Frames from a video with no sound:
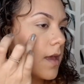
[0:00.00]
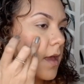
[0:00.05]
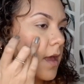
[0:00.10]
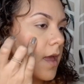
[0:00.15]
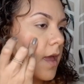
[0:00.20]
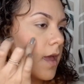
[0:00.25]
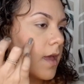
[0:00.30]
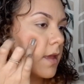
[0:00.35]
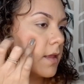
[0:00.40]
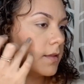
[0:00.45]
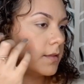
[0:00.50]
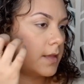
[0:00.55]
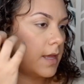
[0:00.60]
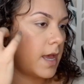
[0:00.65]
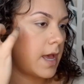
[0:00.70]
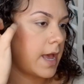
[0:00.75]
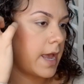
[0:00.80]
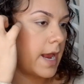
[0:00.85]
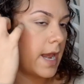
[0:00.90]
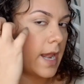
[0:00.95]
And the
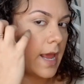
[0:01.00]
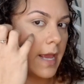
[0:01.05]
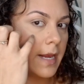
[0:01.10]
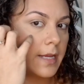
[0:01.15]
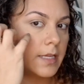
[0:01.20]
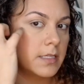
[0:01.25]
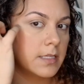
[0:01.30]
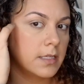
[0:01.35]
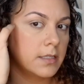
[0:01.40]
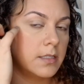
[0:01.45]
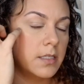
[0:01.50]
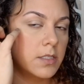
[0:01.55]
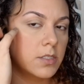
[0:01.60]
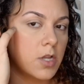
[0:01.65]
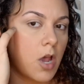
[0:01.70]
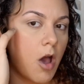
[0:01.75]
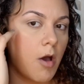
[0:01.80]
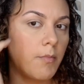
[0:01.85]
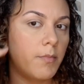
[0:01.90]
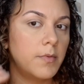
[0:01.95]
highlight is at the
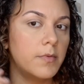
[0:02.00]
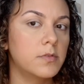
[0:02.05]
top.